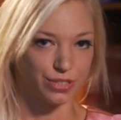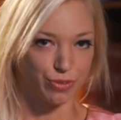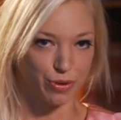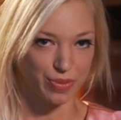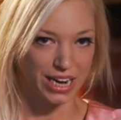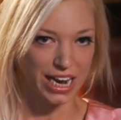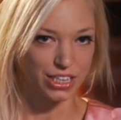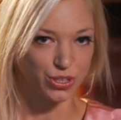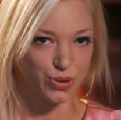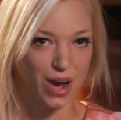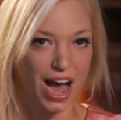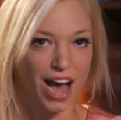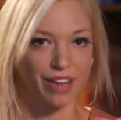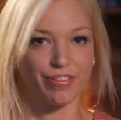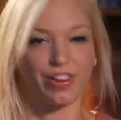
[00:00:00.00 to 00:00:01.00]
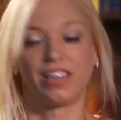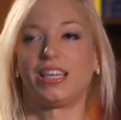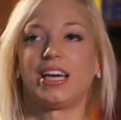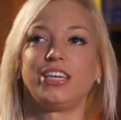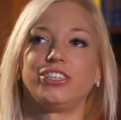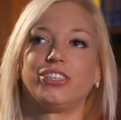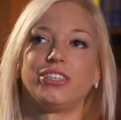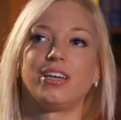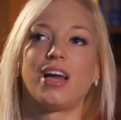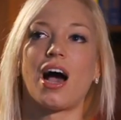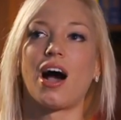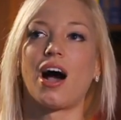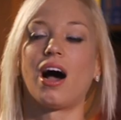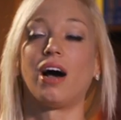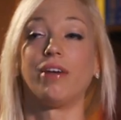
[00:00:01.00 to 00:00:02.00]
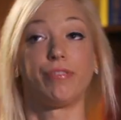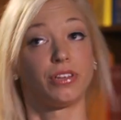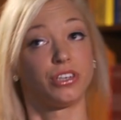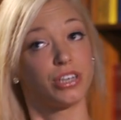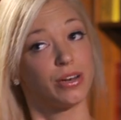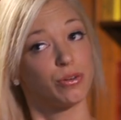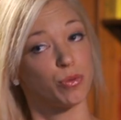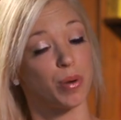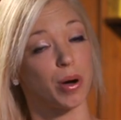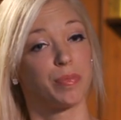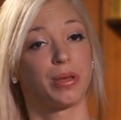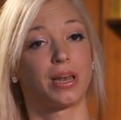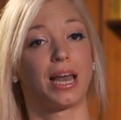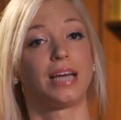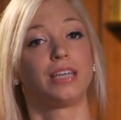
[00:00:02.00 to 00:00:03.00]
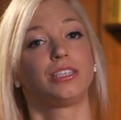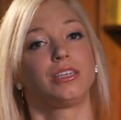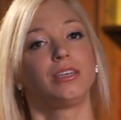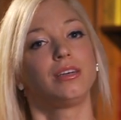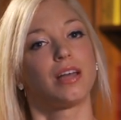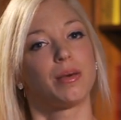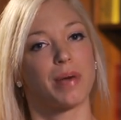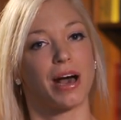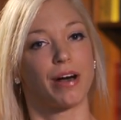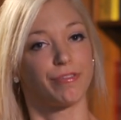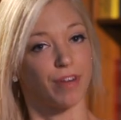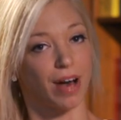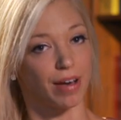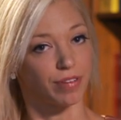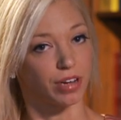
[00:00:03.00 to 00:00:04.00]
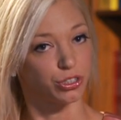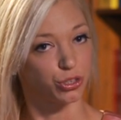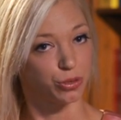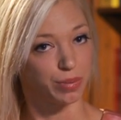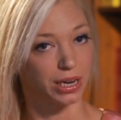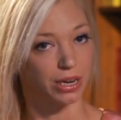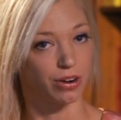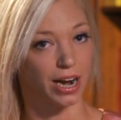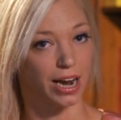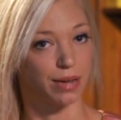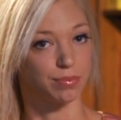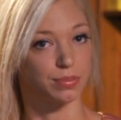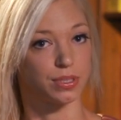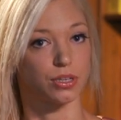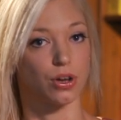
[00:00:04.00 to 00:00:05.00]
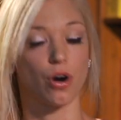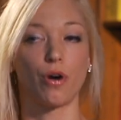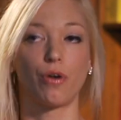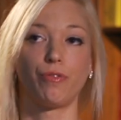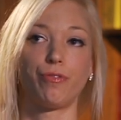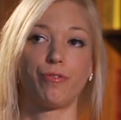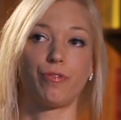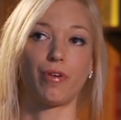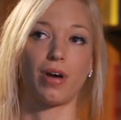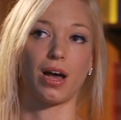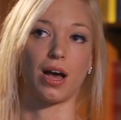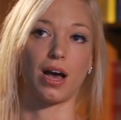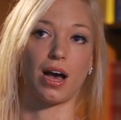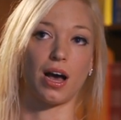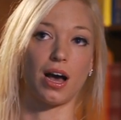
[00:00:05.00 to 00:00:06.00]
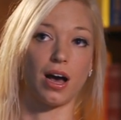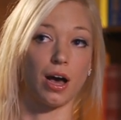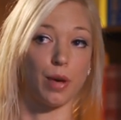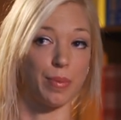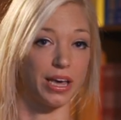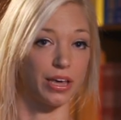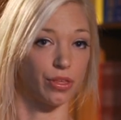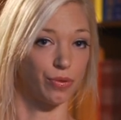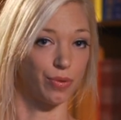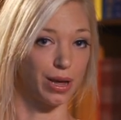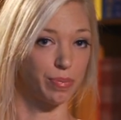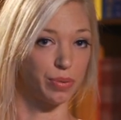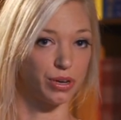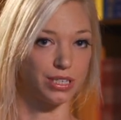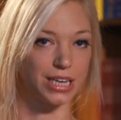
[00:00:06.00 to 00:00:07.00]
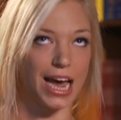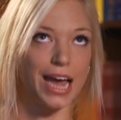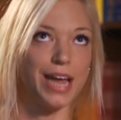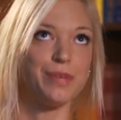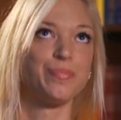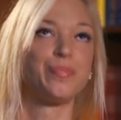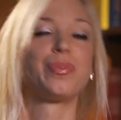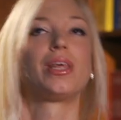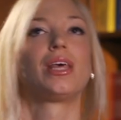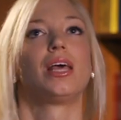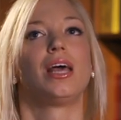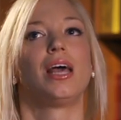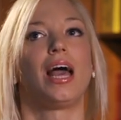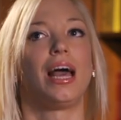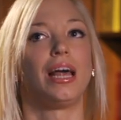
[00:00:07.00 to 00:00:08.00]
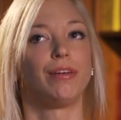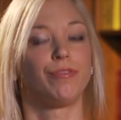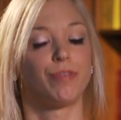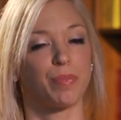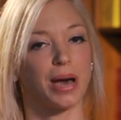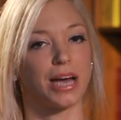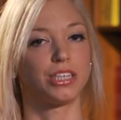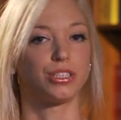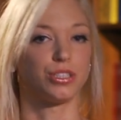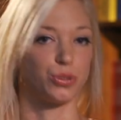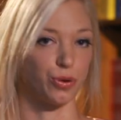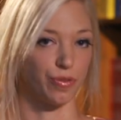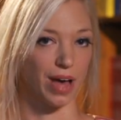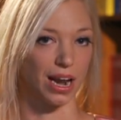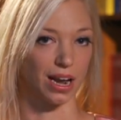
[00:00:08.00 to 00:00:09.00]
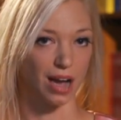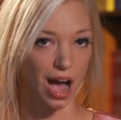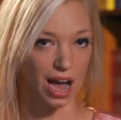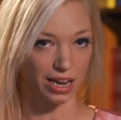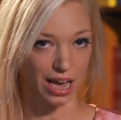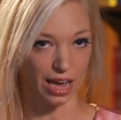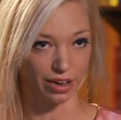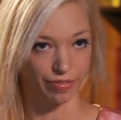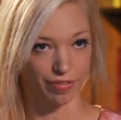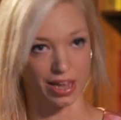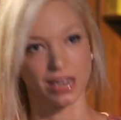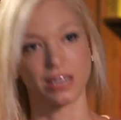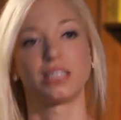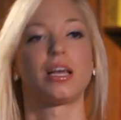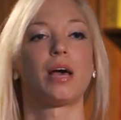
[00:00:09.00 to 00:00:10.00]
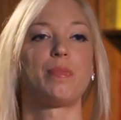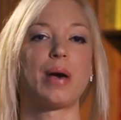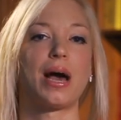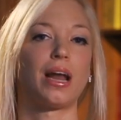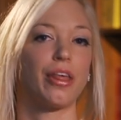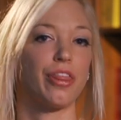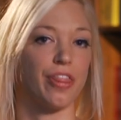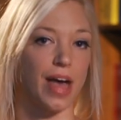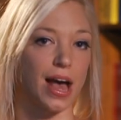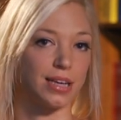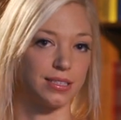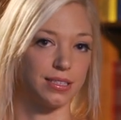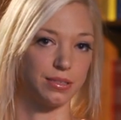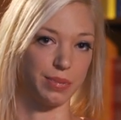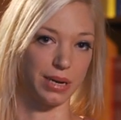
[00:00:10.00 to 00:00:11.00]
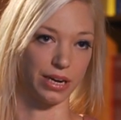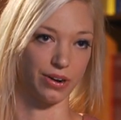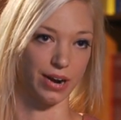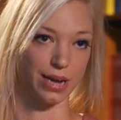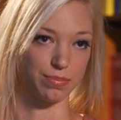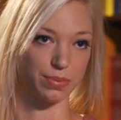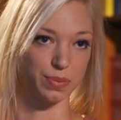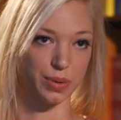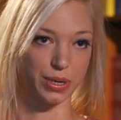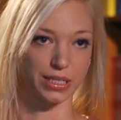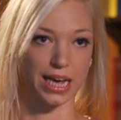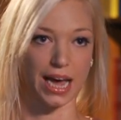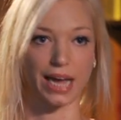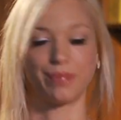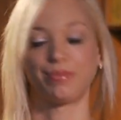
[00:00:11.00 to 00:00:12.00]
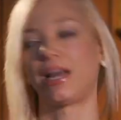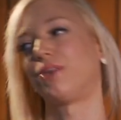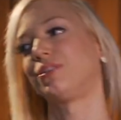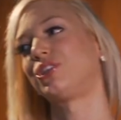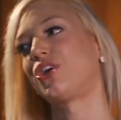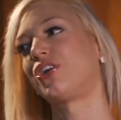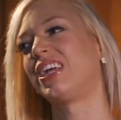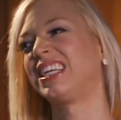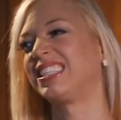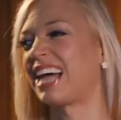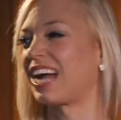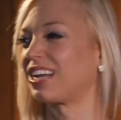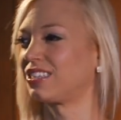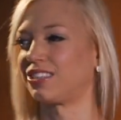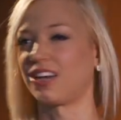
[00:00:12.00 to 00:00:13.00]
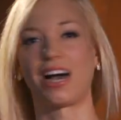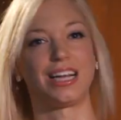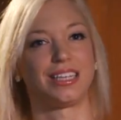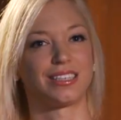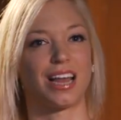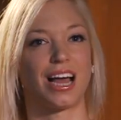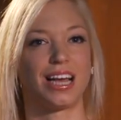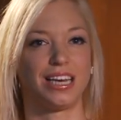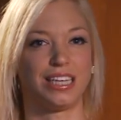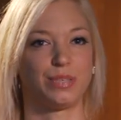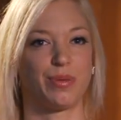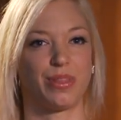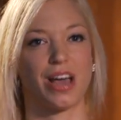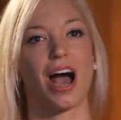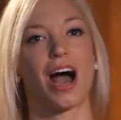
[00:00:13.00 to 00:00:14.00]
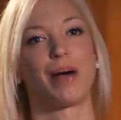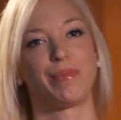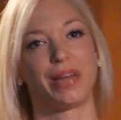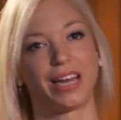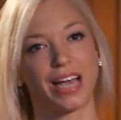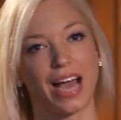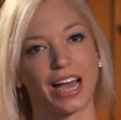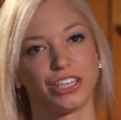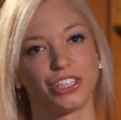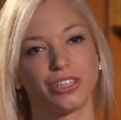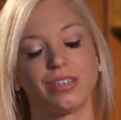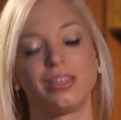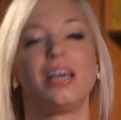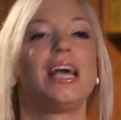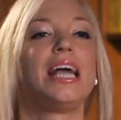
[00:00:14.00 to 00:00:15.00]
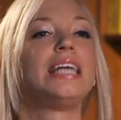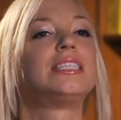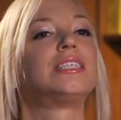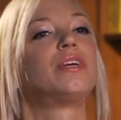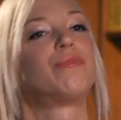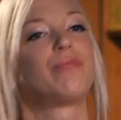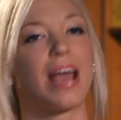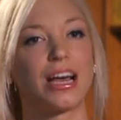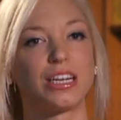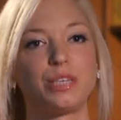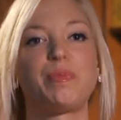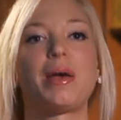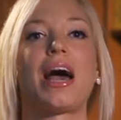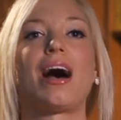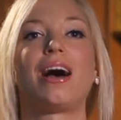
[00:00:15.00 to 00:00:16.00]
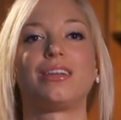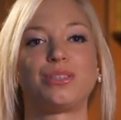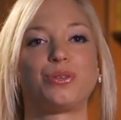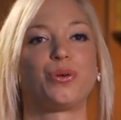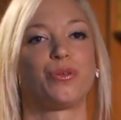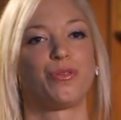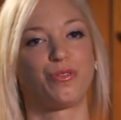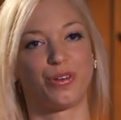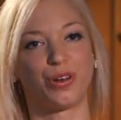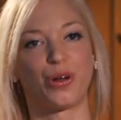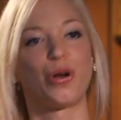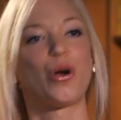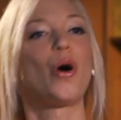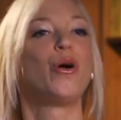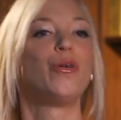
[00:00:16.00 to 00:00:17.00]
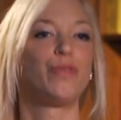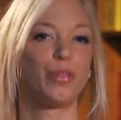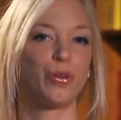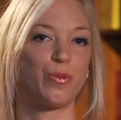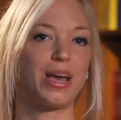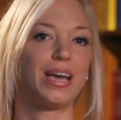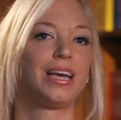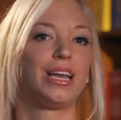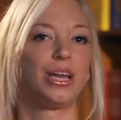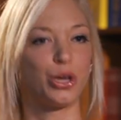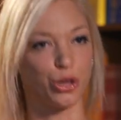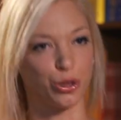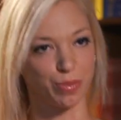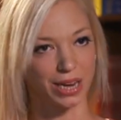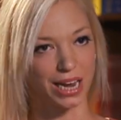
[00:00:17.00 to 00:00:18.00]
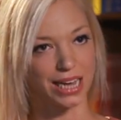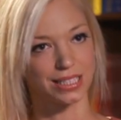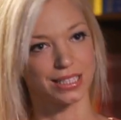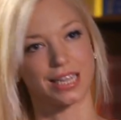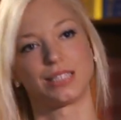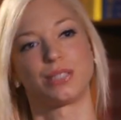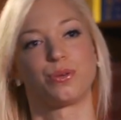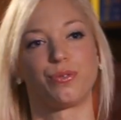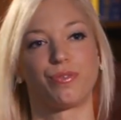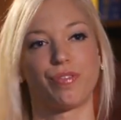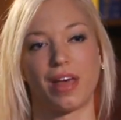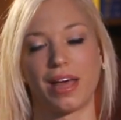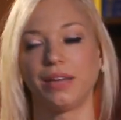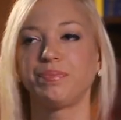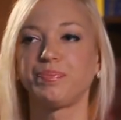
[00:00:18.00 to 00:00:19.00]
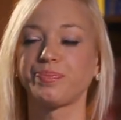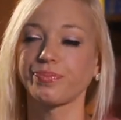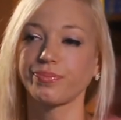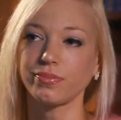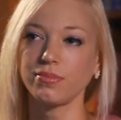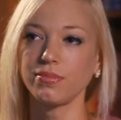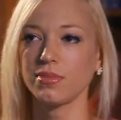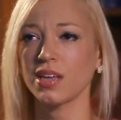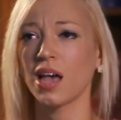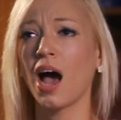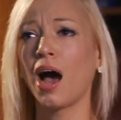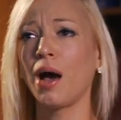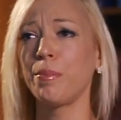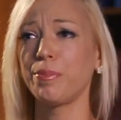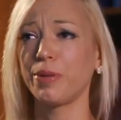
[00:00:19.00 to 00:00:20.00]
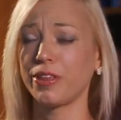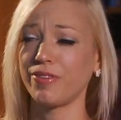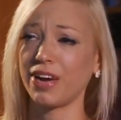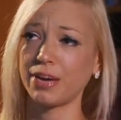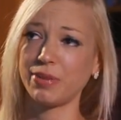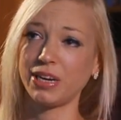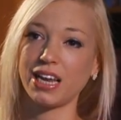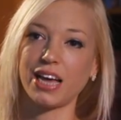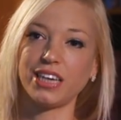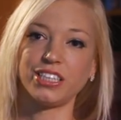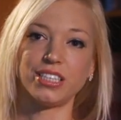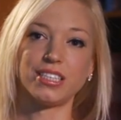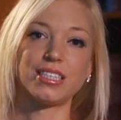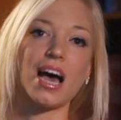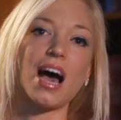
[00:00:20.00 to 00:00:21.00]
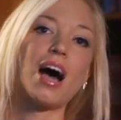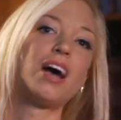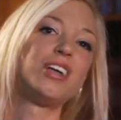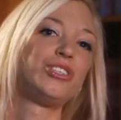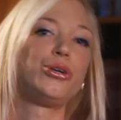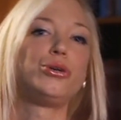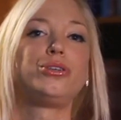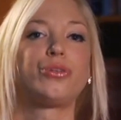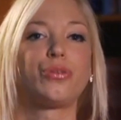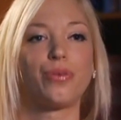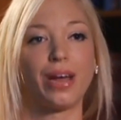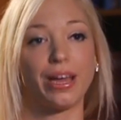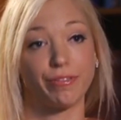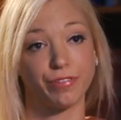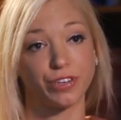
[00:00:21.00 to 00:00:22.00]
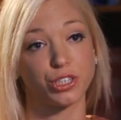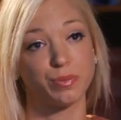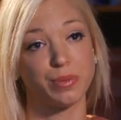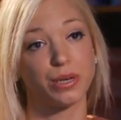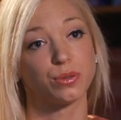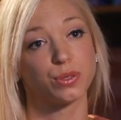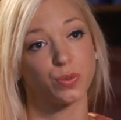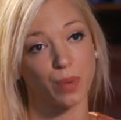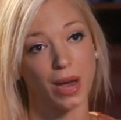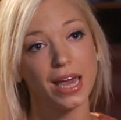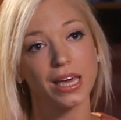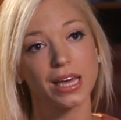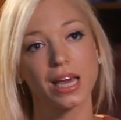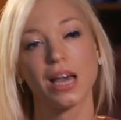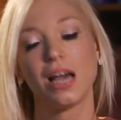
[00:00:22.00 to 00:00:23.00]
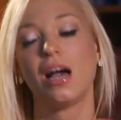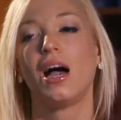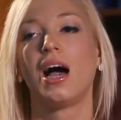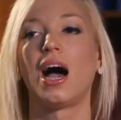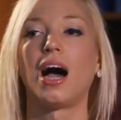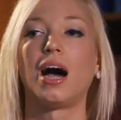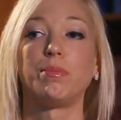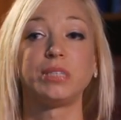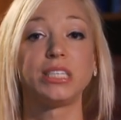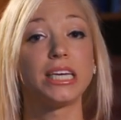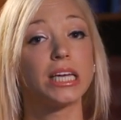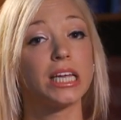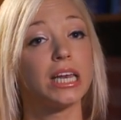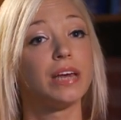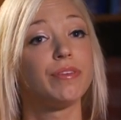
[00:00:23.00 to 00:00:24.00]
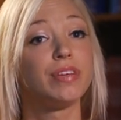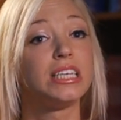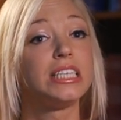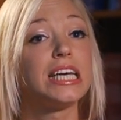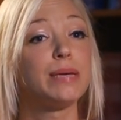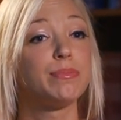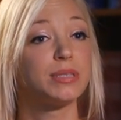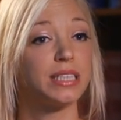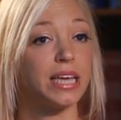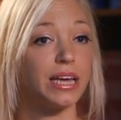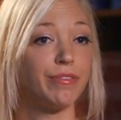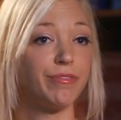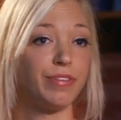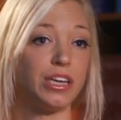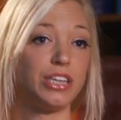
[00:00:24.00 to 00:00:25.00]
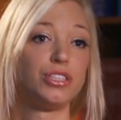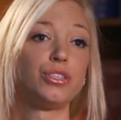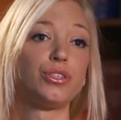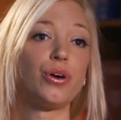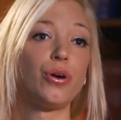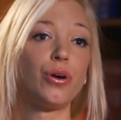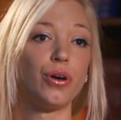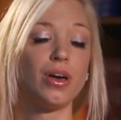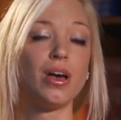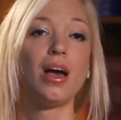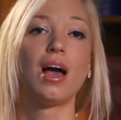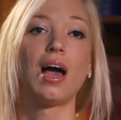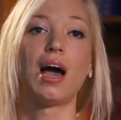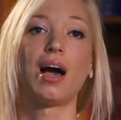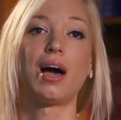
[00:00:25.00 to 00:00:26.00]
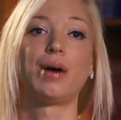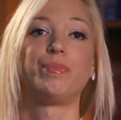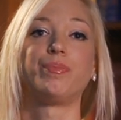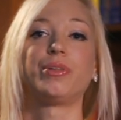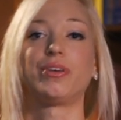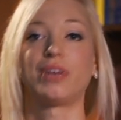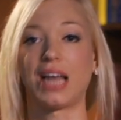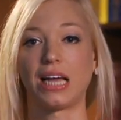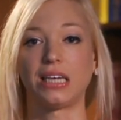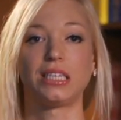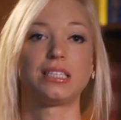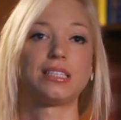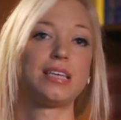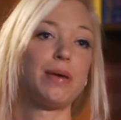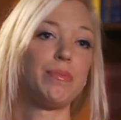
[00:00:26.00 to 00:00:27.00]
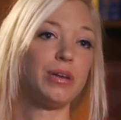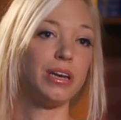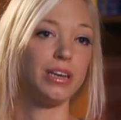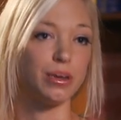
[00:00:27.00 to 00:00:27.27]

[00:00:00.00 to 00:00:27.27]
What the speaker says: from the National Heart Foundation are for the general population about 500 milligrams of omega-3 per day. And for patients who have had a cardiac event, about 1,000 milligrams per day. Now, it's not an exact science like it is with your heart medication. It's in a roundabout sort of, over the week it accumulates, that sort of thing. But the recommendations are 2 to 3 fish meals a week, particularly of your deep sea fish, so your Atlantic salmon and